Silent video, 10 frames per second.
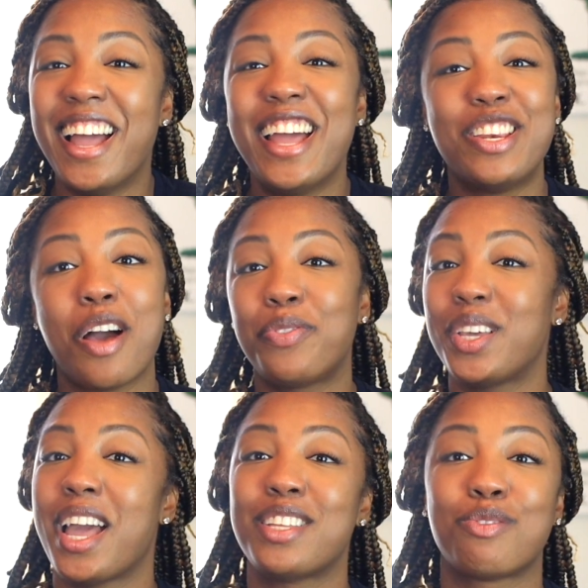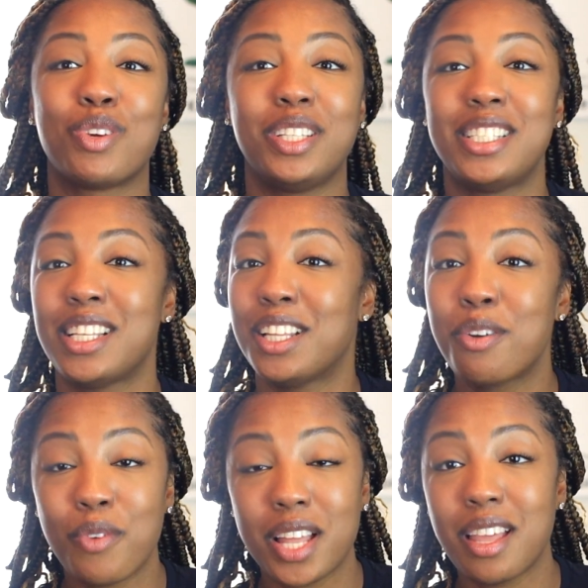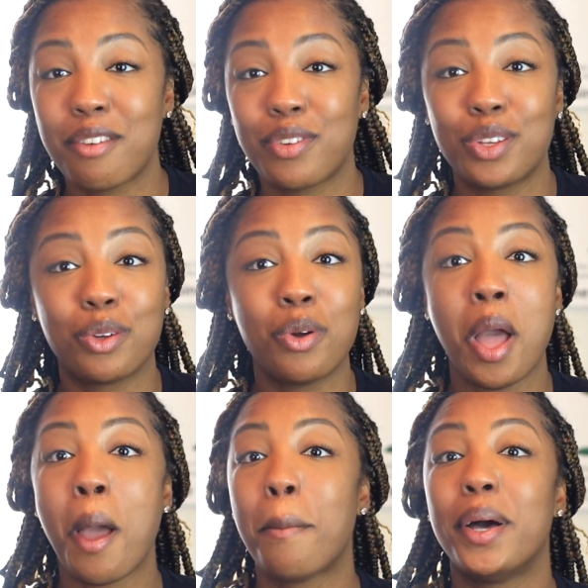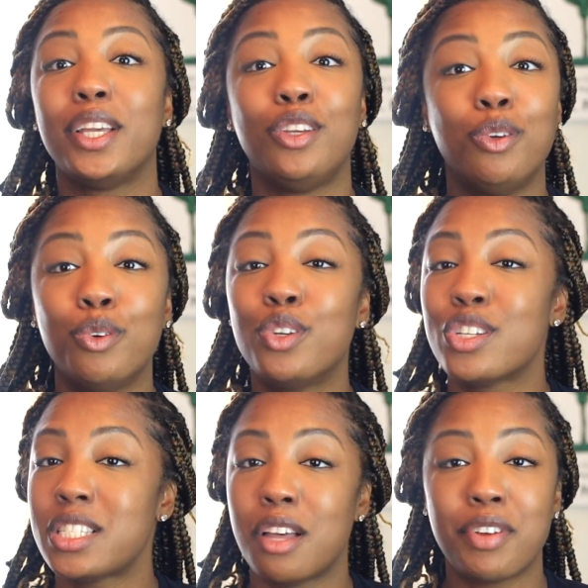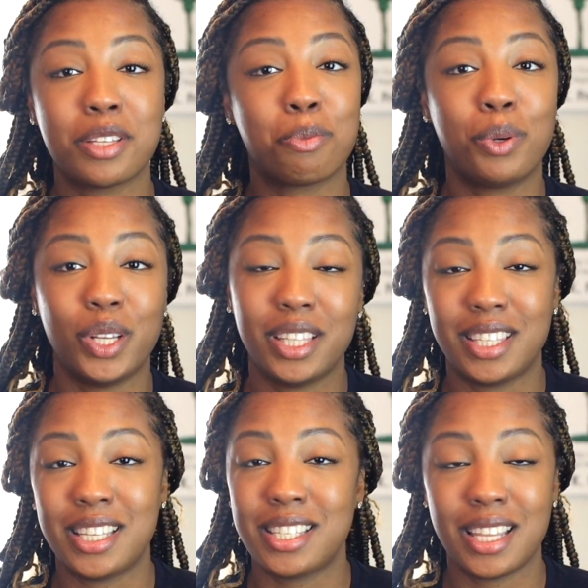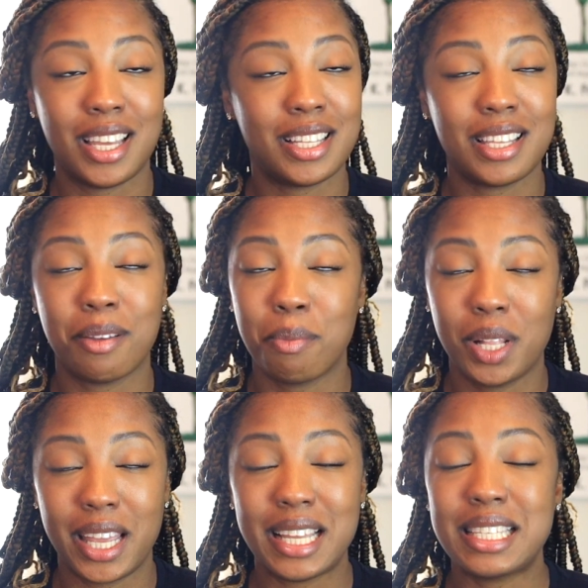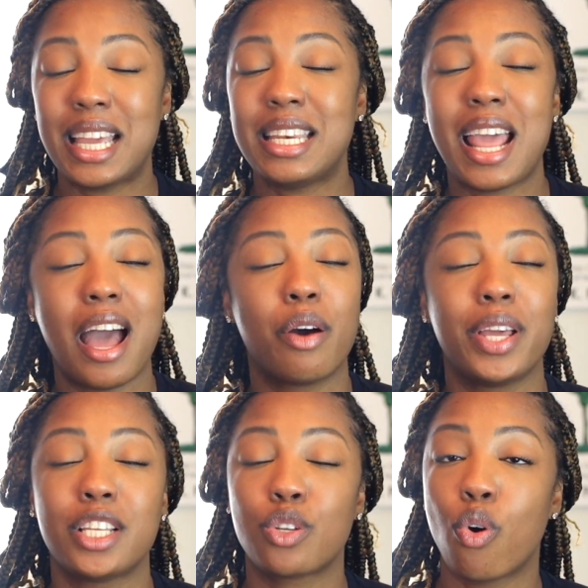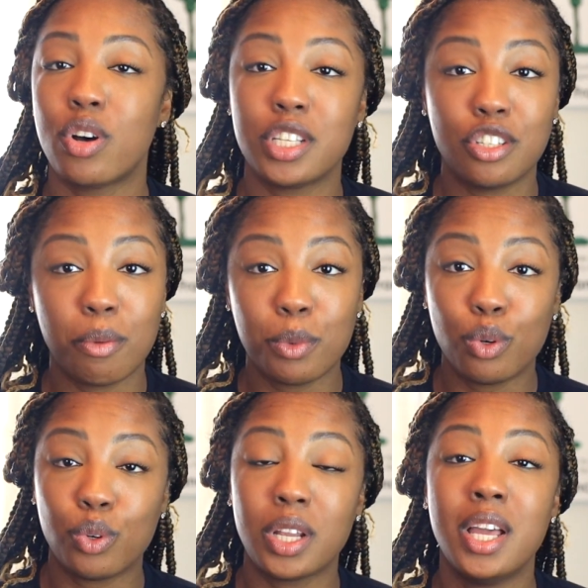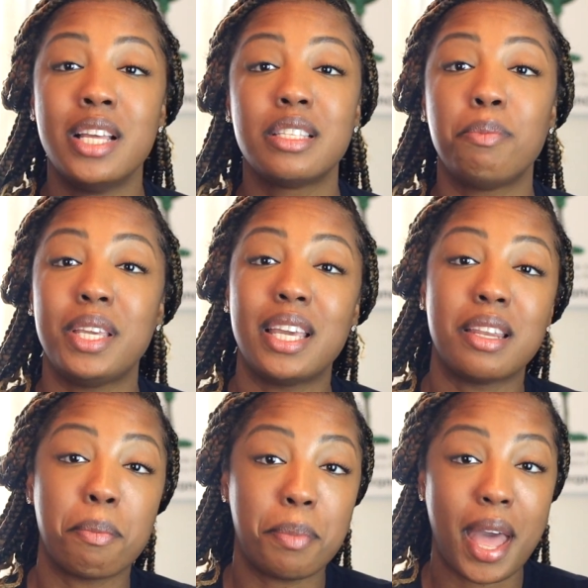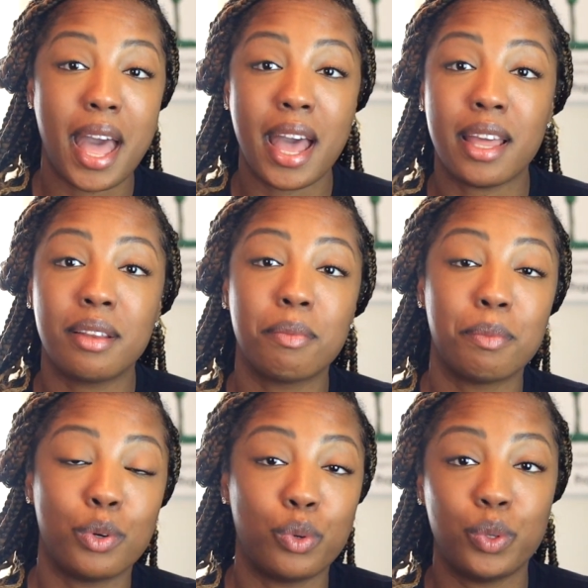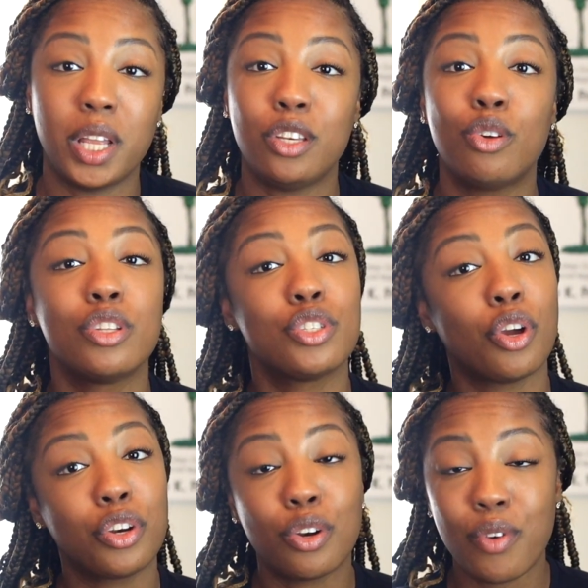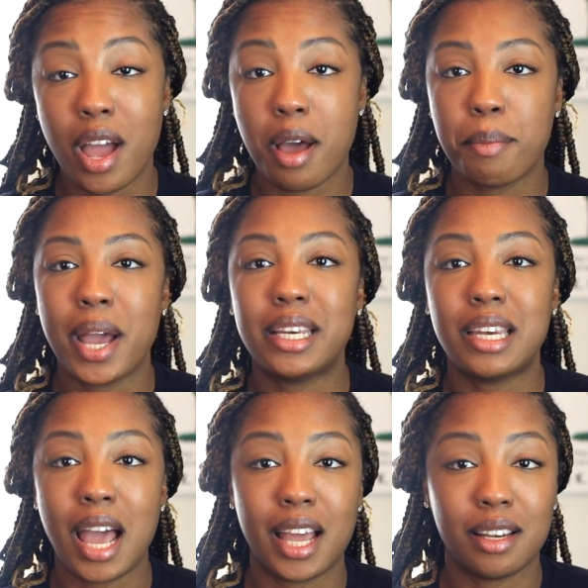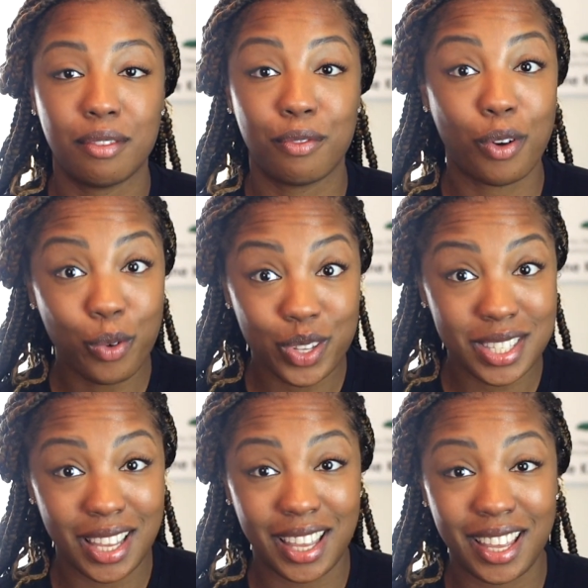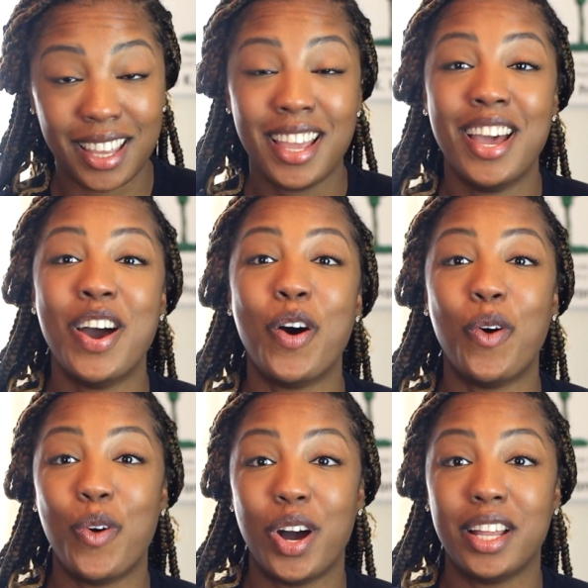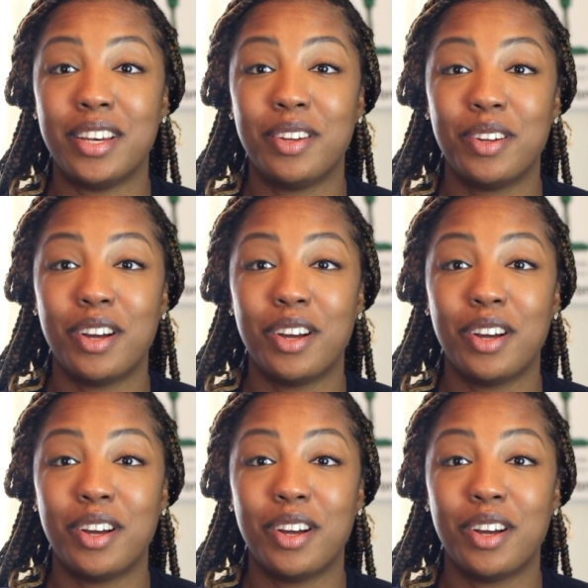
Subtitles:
Nothing has really solidified that for you, but you yourself has put these things in place, and now it is causing your mood to be in a bad mood. And you can turn it around by not focusing on